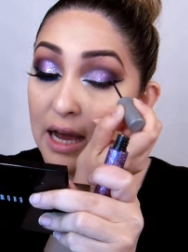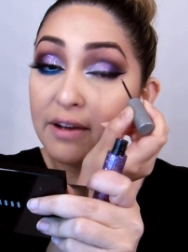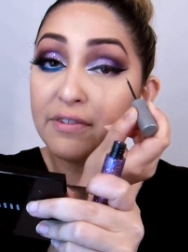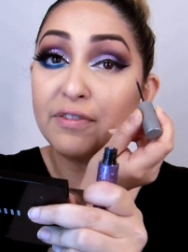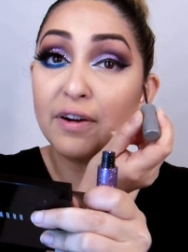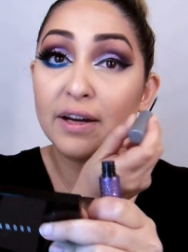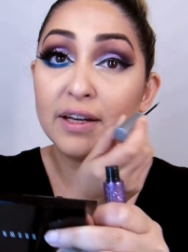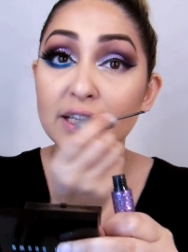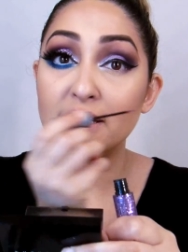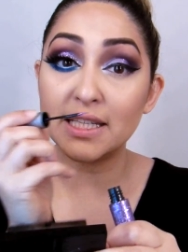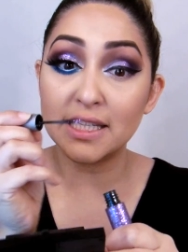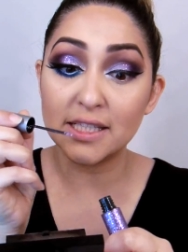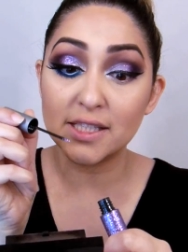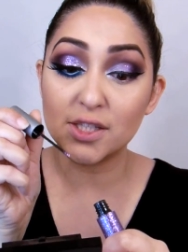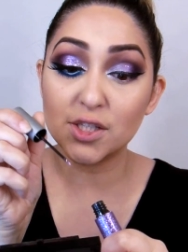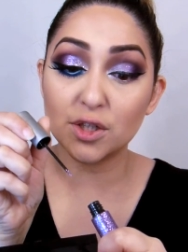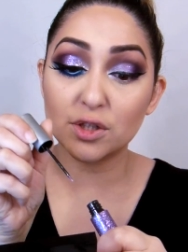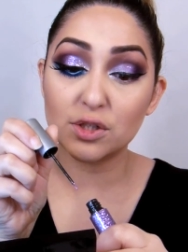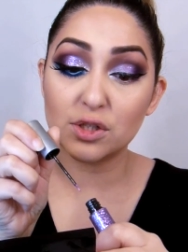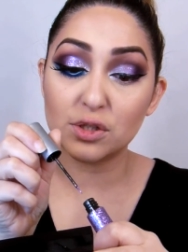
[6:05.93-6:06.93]
I find it
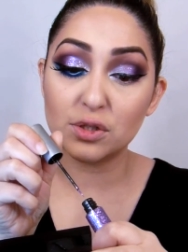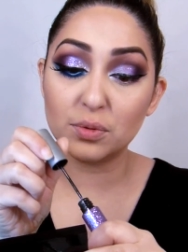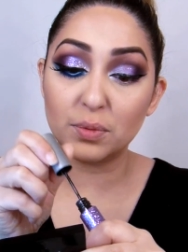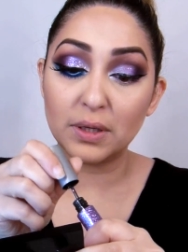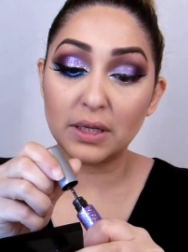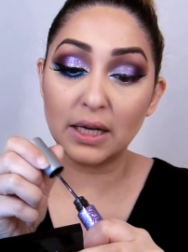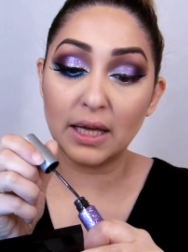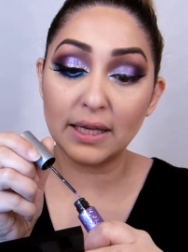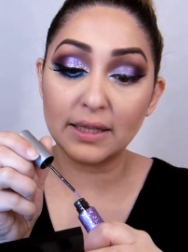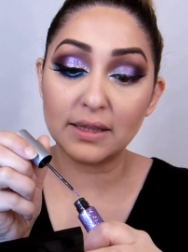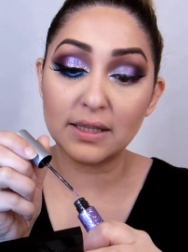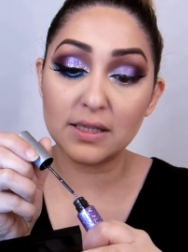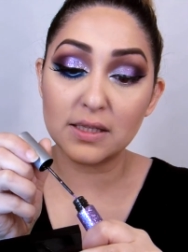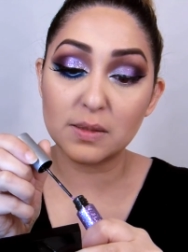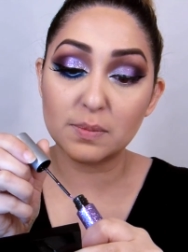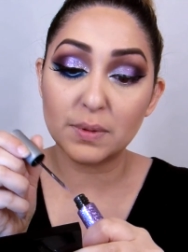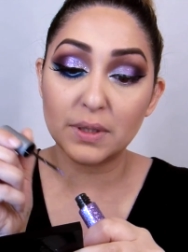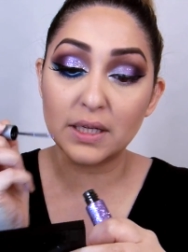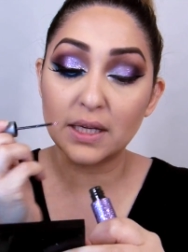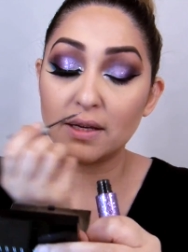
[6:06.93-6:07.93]
easier to do it like
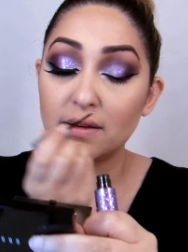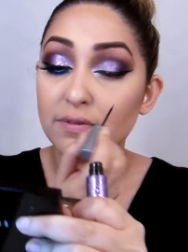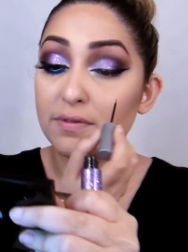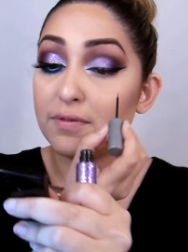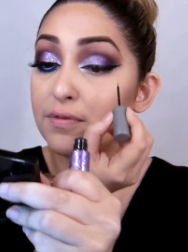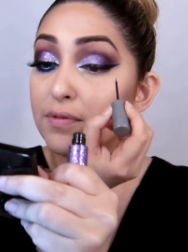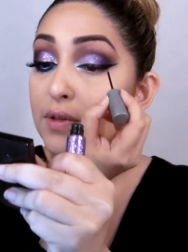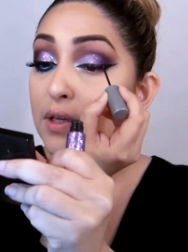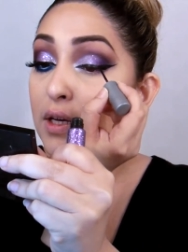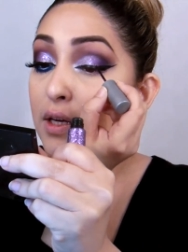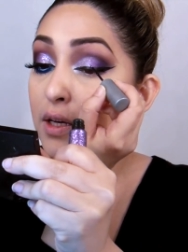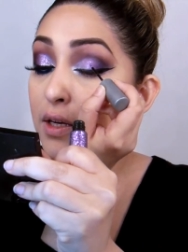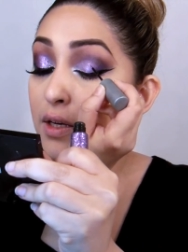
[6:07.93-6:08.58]
this, but if